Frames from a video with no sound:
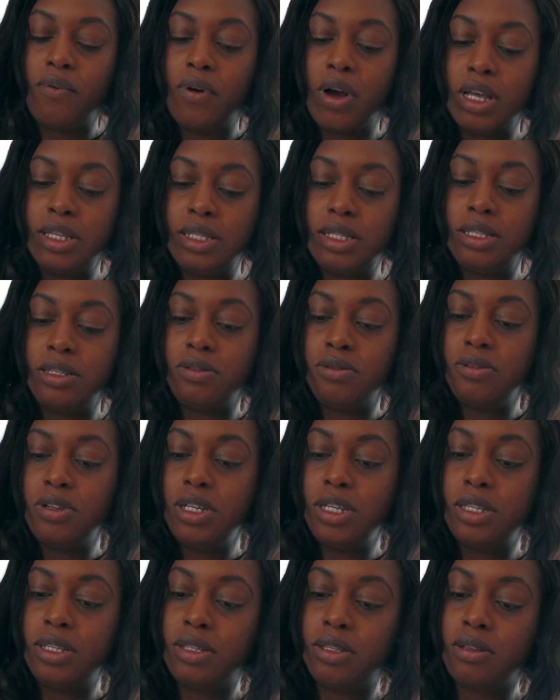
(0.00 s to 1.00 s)
a
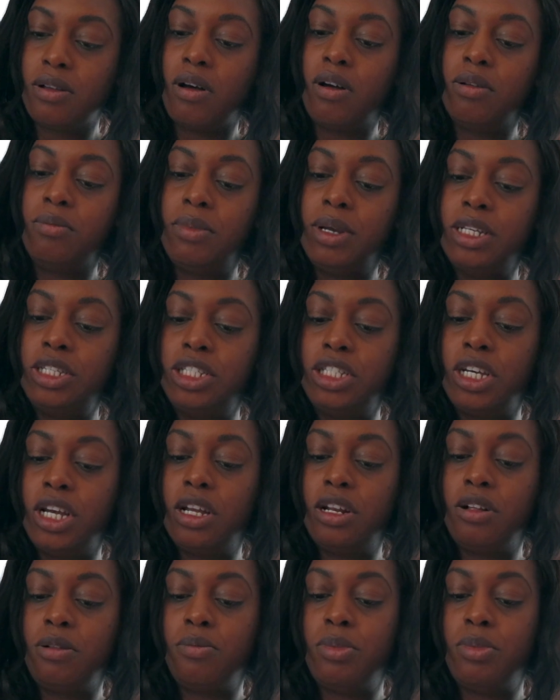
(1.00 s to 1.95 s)
series on my channel,